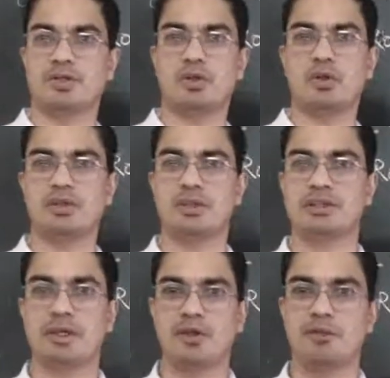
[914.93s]
so
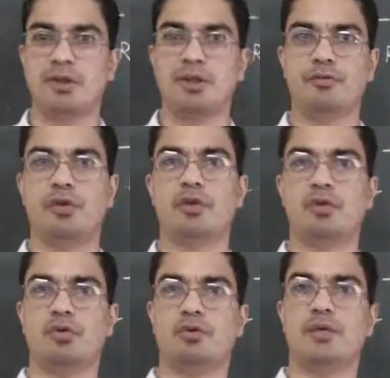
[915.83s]
this time we defeat
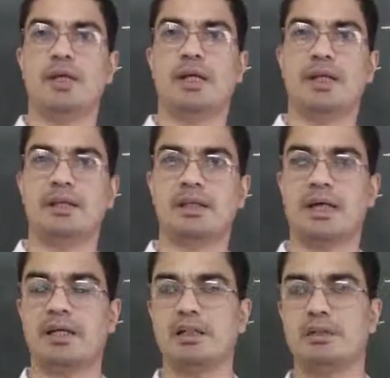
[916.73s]
you, we will elect
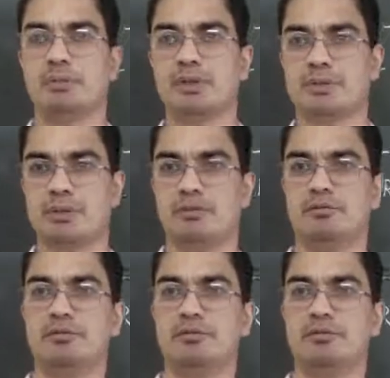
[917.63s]
another person.